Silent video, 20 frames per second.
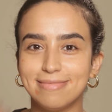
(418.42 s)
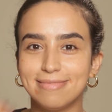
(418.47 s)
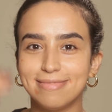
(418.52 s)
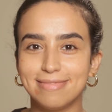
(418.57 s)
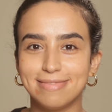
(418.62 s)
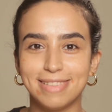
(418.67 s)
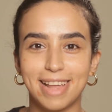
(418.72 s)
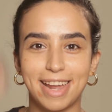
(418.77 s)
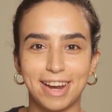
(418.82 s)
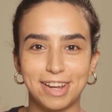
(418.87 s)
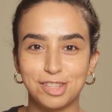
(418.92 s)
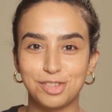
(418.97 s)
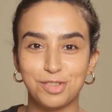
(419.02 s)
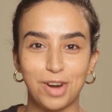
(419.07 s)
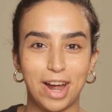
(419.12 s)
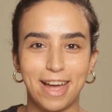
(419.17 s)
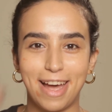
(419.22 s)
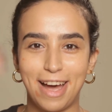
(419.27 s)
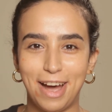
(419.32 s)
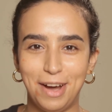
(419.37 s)
let it
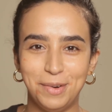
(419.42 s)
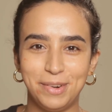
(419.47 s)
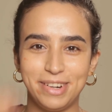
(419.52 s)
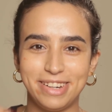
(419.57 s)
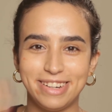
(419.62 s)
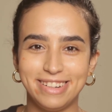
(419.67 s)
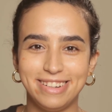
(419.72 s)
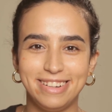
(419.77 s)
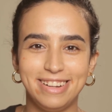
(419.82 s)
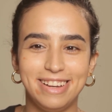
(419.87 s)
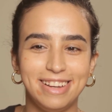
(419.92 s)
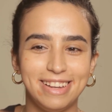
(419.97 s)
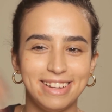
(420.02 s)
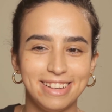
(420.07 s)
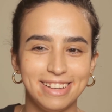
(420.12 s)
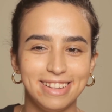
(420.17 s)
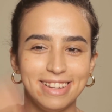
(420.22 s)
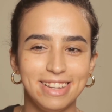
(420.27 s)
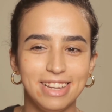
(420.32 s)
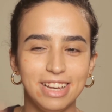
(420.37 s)
dry out
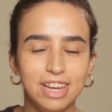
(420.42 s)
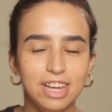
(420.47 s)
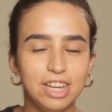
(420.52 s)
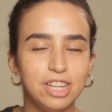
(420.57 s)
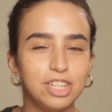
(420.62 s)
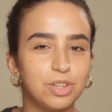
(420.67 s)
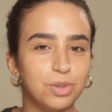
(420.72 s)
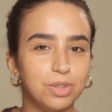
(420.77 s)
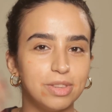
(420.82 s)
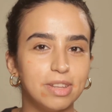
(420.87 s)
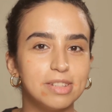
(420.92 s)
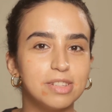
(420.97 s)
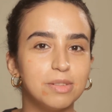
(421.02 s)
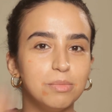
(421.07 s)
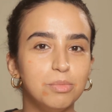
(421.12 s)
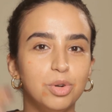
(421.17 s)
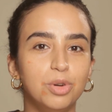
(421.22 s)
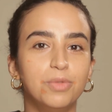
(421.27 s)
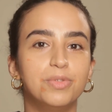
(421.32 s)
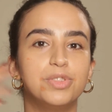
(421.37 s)
so it doesn't
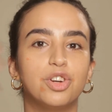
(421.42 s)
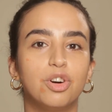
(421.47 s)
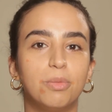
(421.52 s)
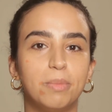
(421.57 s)
move so